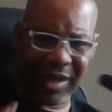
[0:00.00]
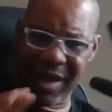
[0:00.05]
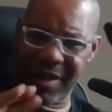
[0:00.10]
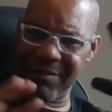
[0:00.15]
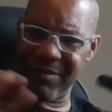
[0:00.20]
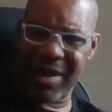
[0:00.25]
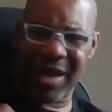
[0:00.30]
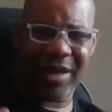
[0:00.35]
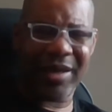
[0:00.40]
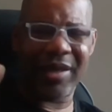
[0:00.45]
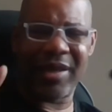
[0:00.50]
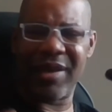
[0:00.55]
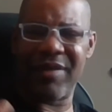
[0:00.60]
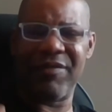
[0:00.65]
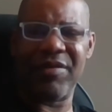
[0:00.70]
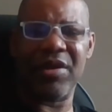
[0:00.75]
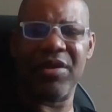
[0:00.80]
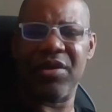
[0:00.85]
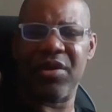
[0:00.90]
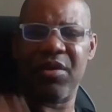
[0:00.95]
I'm not
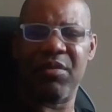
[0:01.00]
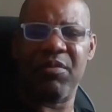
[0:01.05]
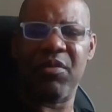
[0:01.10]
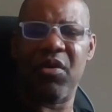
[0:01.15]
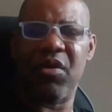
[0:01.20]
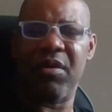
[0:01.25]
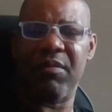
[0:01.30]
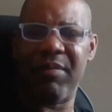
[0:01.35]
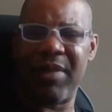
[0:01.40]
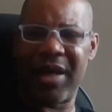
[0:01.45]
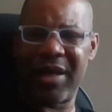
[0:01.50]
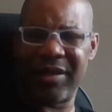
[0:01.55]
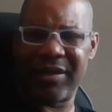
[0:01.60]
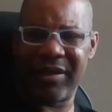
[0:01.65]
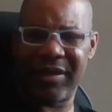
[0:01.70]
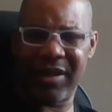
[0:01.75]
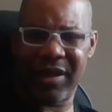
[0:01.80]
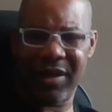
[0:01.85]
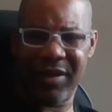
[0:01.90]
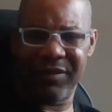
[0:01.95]
giving you no more of my
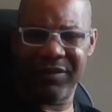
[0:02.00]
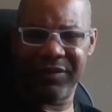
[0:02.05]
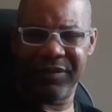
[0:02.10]
stuff.